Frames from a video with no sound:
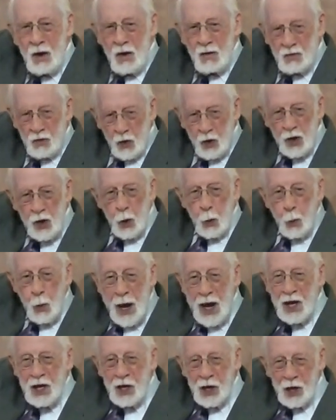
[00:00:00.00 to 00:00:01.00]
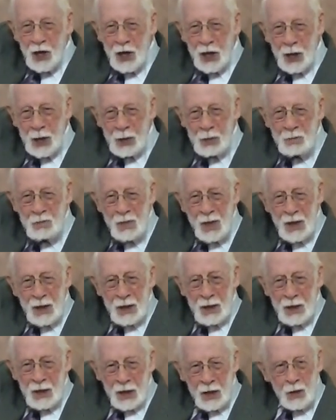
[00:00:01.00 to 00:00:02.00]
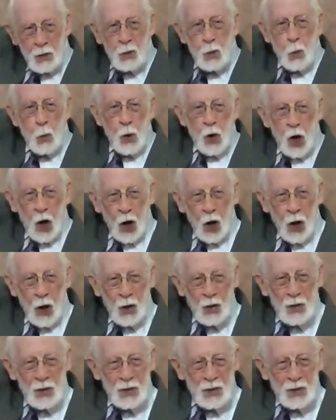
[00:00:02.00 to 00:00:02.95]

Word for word: for an awakening in the world